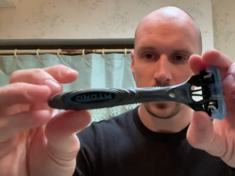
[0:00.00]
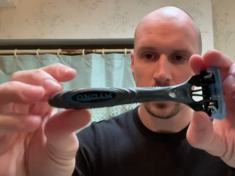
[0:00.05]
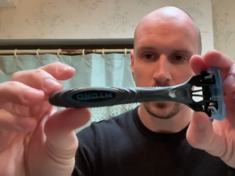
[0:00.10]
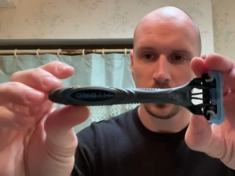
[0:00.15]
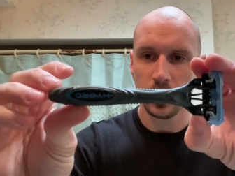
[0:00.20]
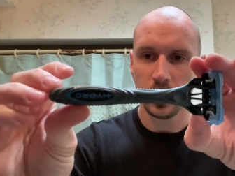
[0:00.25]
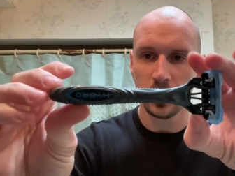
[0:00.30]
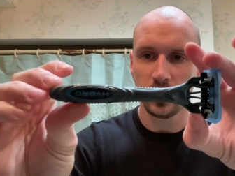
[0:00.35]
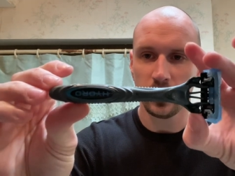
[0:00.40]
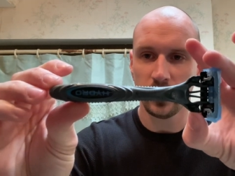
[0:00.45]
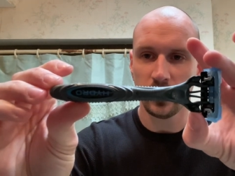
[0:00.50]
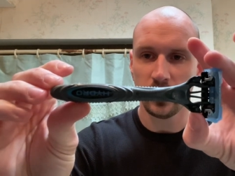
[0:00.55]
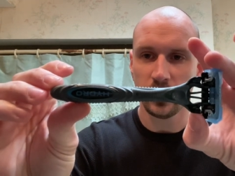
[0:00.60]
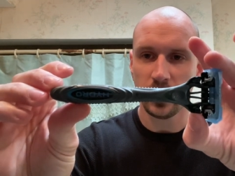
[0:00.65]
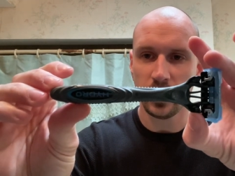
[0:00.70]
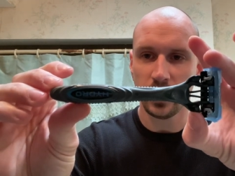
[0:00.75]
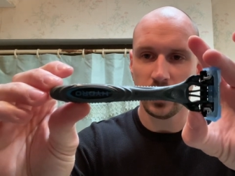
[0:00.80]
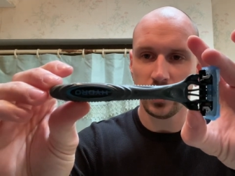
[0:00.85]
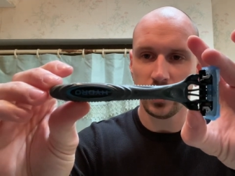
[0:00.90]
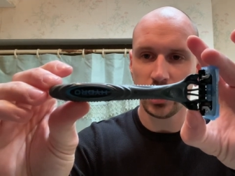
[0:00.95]
This is
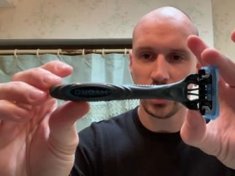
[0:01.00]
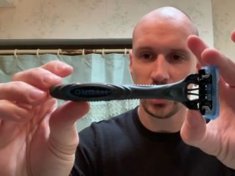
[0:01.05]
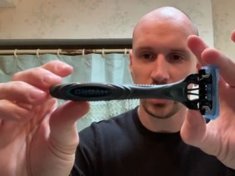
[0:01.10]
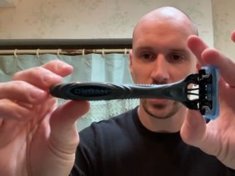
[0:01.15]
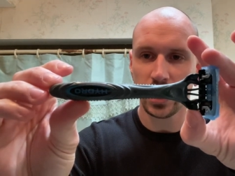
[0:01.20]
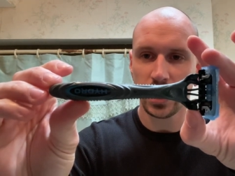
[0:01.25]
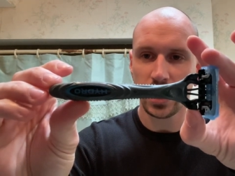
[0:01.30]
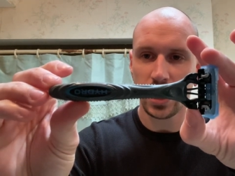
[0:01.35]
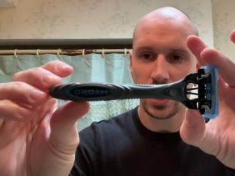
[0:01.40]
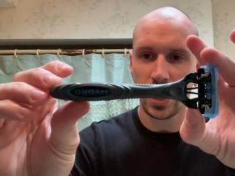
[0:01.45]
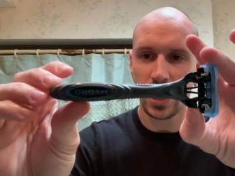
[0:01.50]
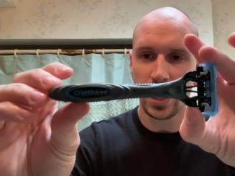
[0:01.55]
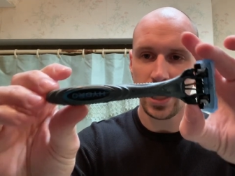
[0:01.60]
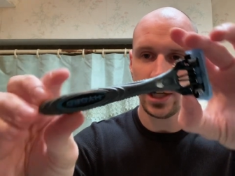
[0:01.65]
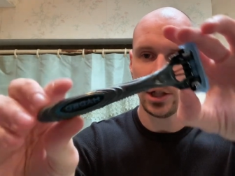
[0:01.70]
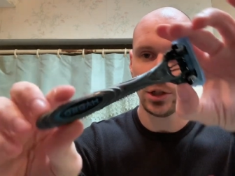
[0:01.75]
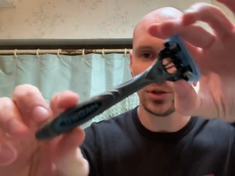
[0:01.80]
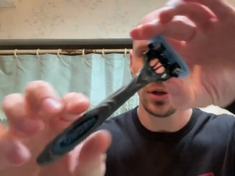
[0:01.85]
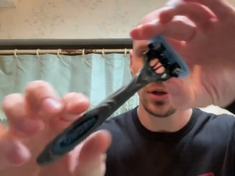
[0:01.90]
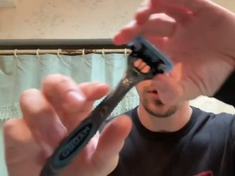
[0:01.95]
the Schick
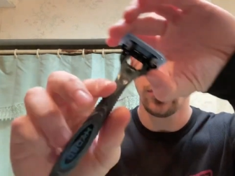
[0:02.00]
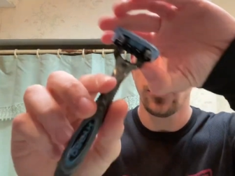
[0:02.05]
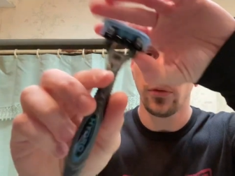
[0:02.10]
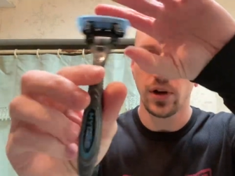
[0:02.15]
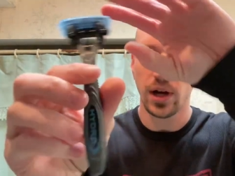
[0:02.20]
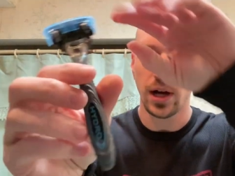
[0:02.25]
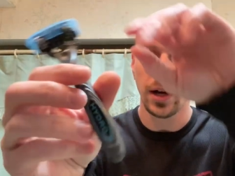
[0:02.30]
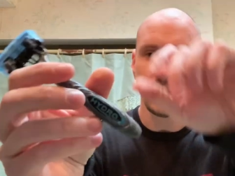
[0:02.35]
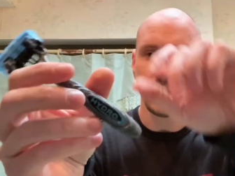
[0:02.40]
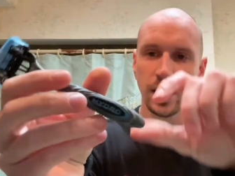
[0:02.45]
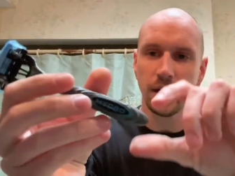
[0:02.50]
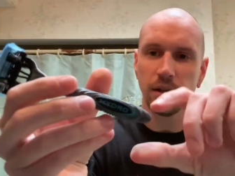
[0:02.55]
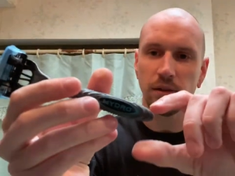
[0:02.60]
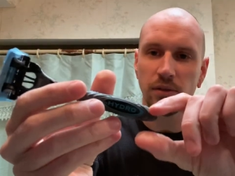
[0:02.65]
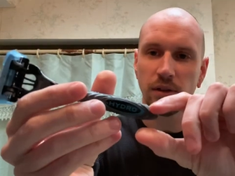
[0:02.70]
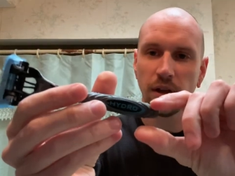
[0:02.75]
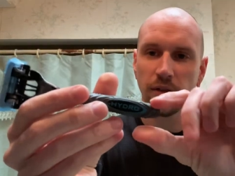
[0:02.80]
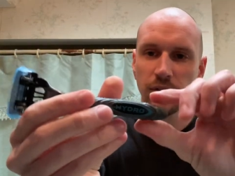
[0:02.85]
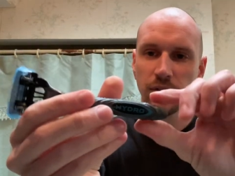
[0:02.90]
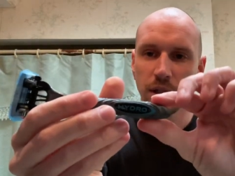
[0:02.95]
Hydro 5. That is
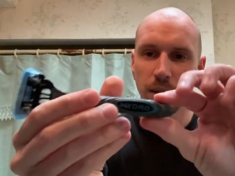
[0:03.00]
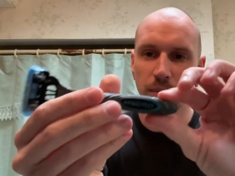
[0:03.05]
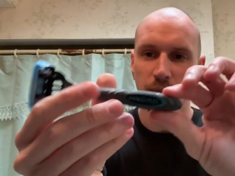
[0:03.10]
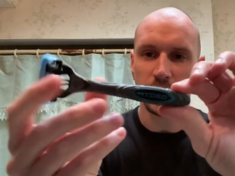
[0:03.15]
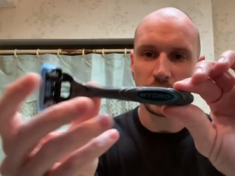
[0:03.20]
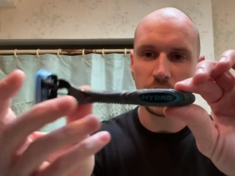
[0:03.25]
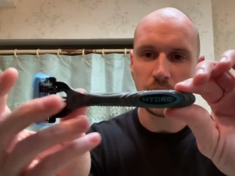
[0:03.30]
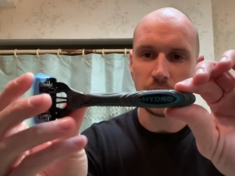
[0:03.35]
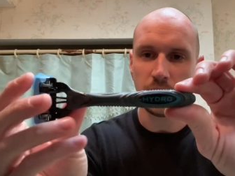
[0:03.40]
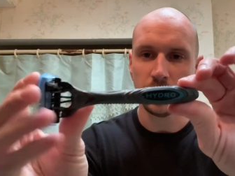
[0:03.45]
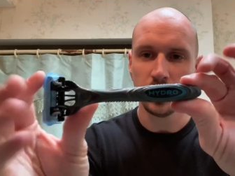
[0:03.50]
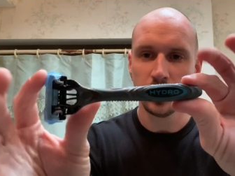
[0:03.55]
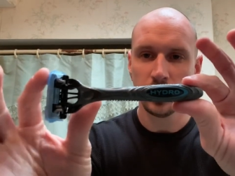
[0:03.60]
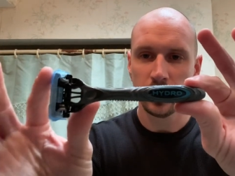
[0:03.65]
definitely upside down.